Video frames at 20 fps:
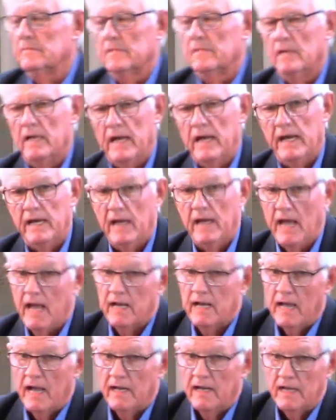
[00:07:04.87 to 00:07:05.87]
Hey,
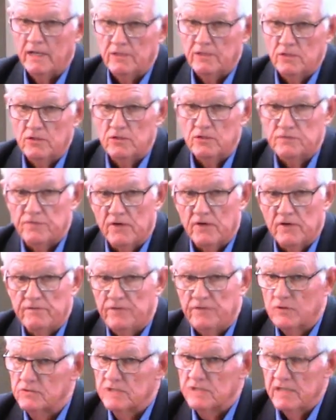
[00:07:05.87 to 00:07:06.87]
I, I got news for you
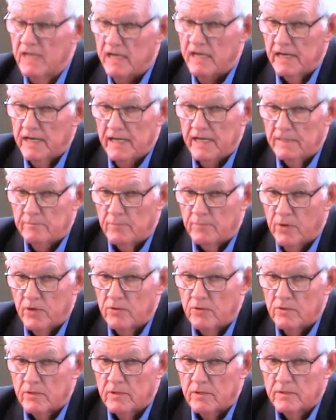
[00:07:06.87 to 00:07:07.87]
folks. God ain't
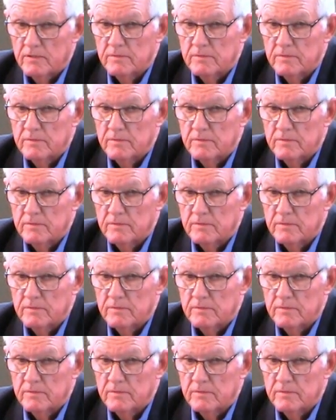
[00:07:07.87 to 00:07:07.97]
broke.